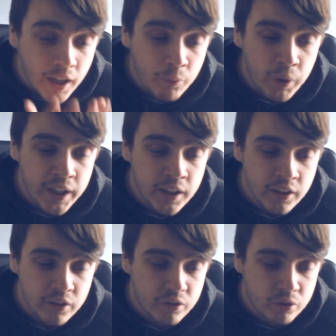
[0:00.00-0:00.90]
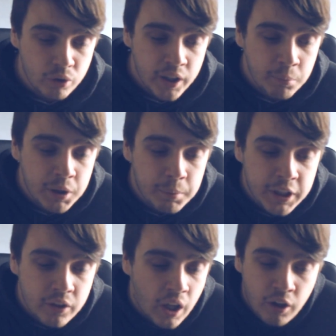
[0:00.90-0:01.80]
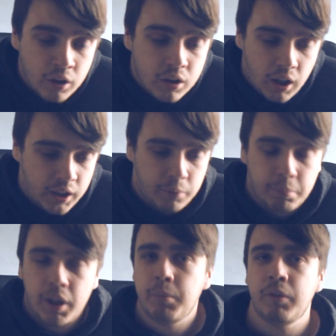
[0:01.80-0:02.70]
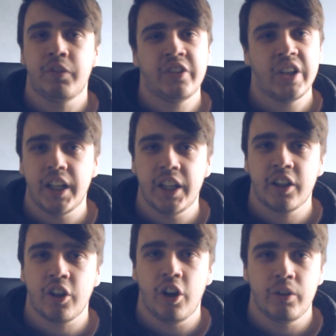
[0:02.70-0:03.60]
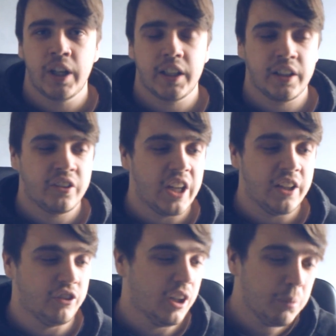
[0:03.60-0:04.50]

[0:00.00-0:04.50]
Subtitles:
It really does trigger me because I don't blame him for signing a contract extension.